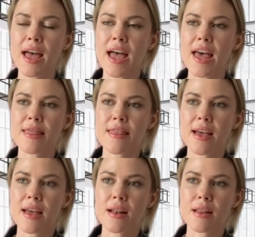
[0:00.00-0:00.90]
And
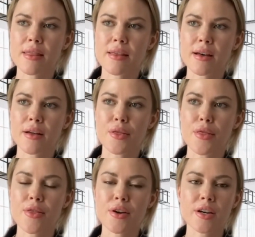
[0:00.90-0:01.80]
then the
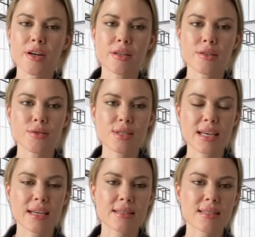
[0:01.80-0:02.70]
third use
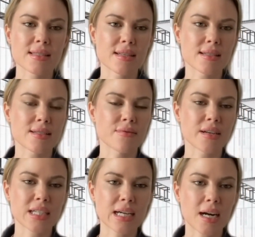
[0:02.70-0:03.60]
case that's
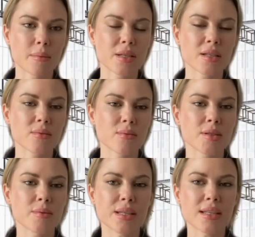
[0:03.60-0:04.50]
very common
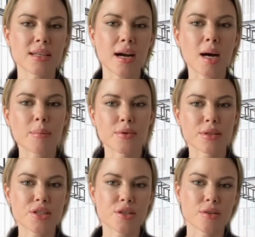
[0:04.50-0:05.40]
would be
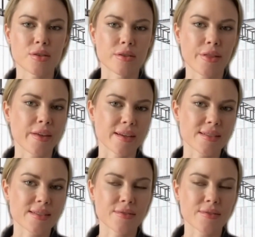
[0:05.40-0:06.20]
operational things.